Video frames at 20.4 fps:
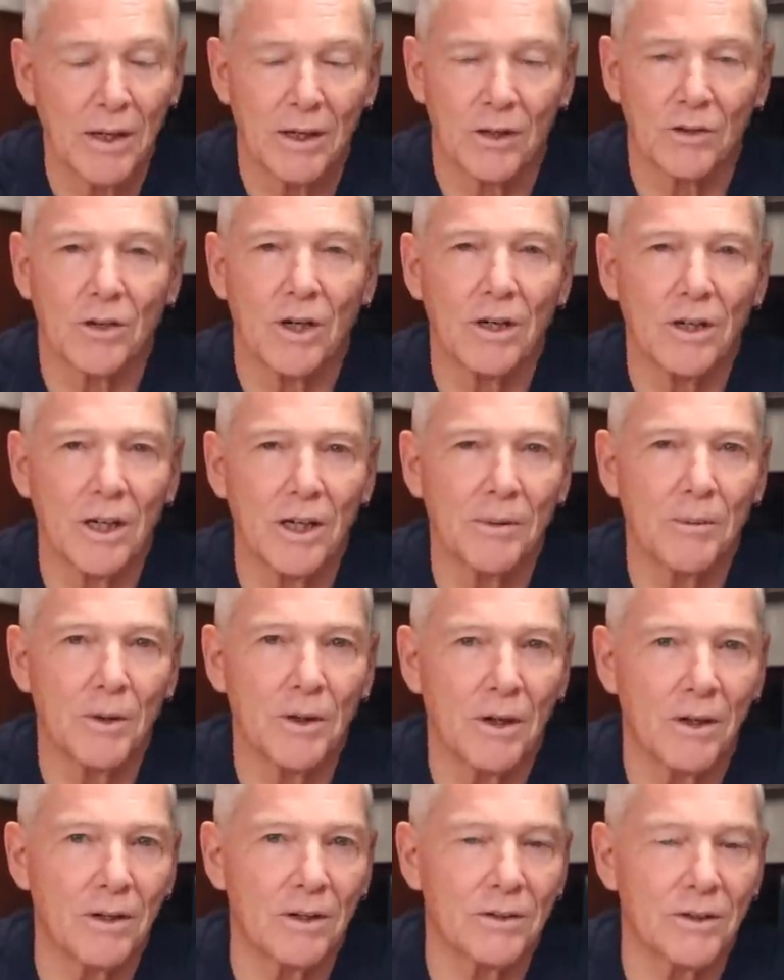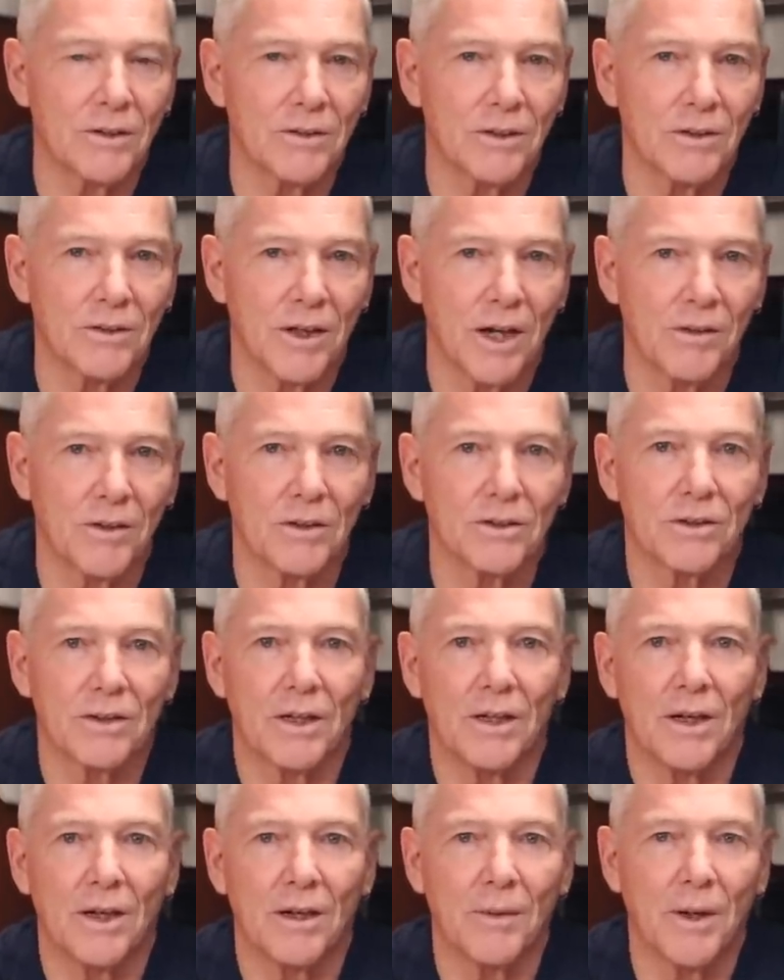Now, talking about harnesses and tethers
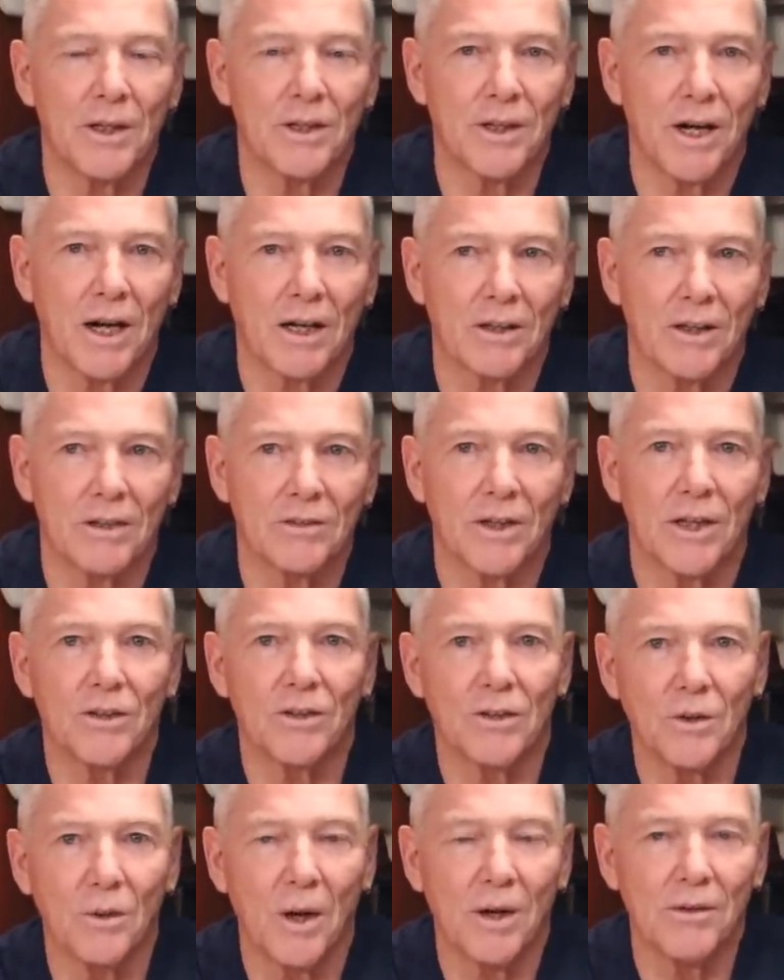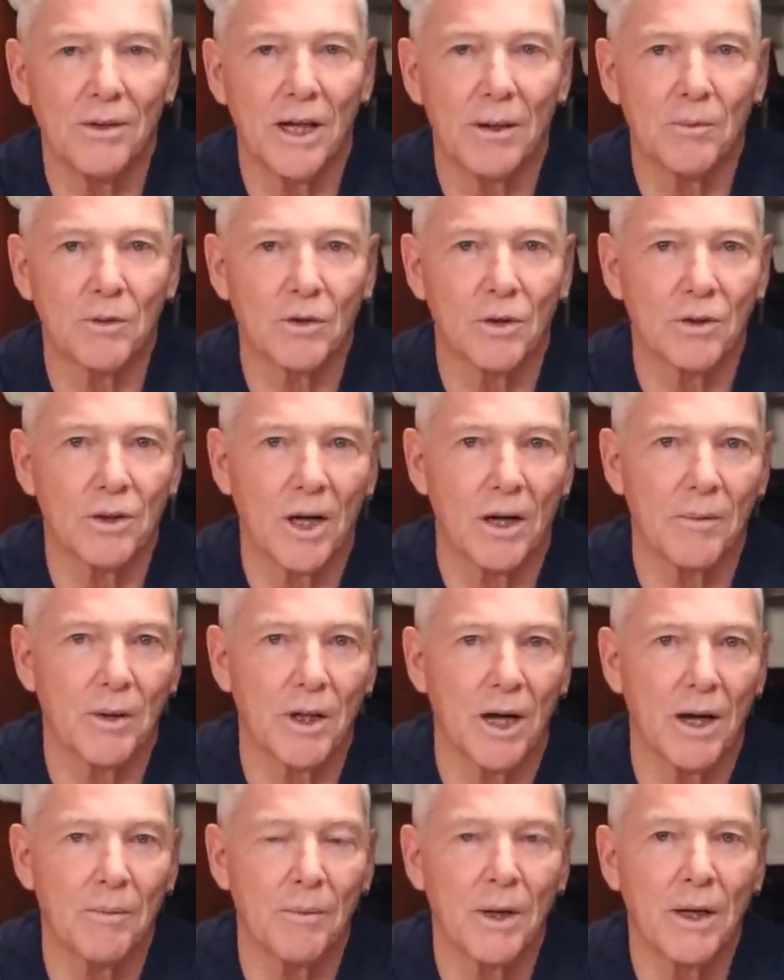and jack lines, I do have an episode
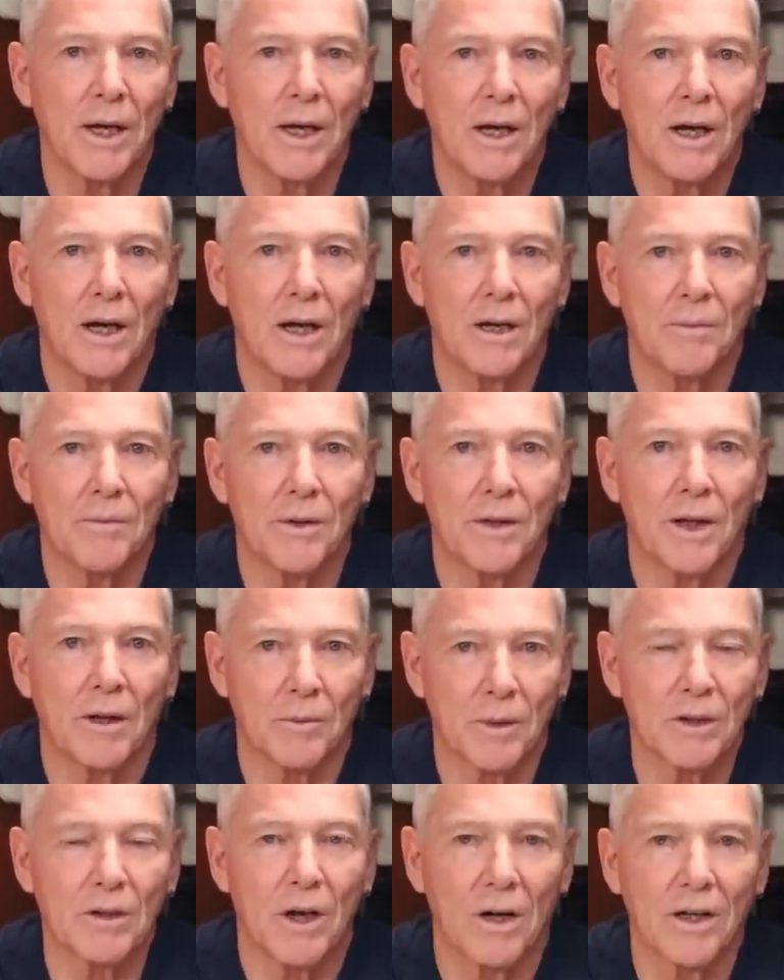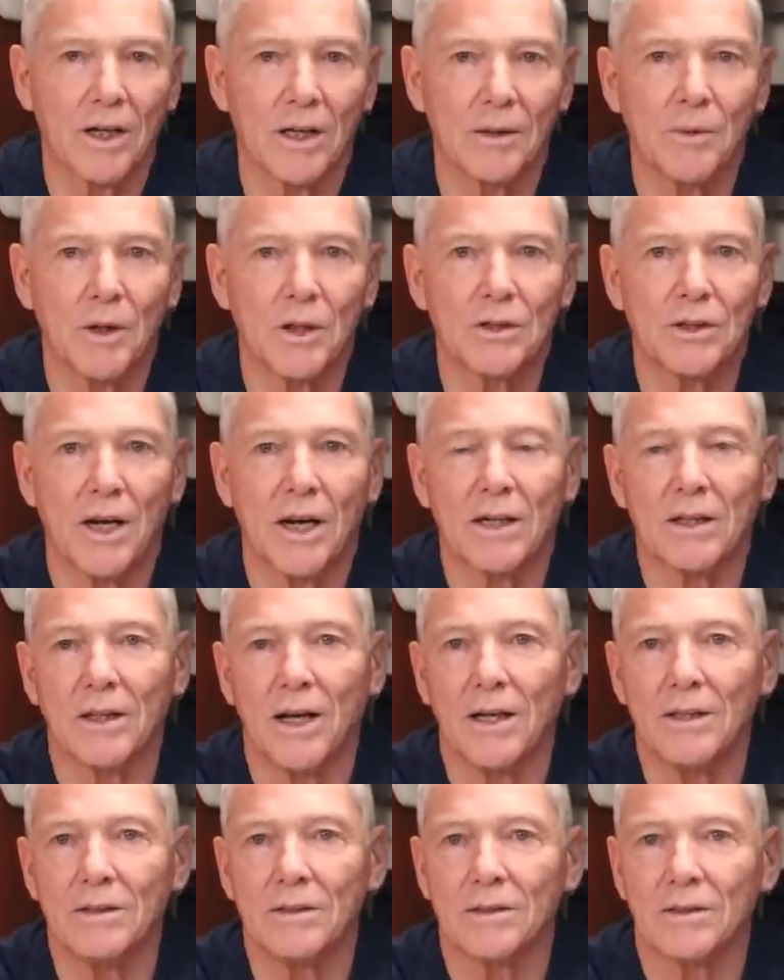coming up that I'll be talking about jack
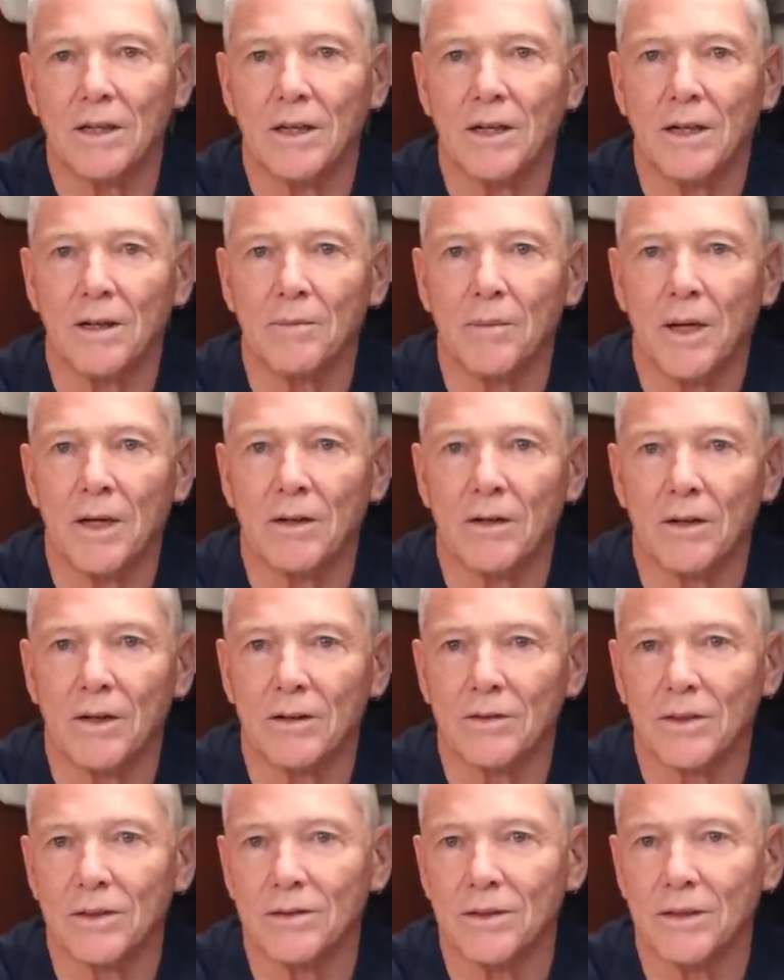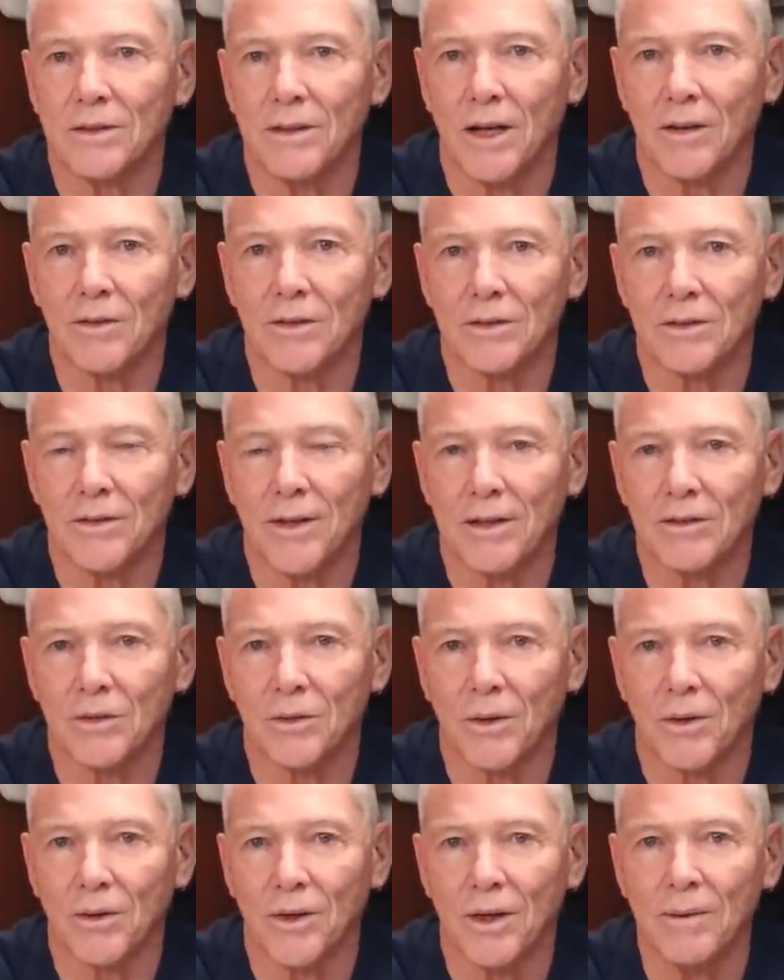lines and harnesses and tethers and that
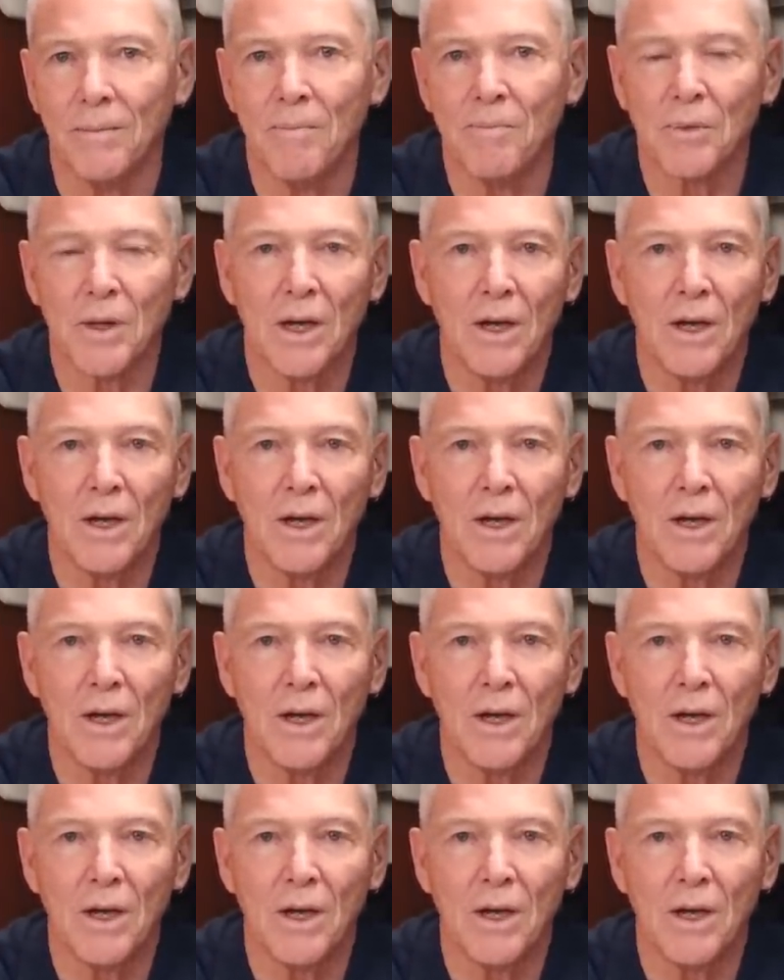sort of thing.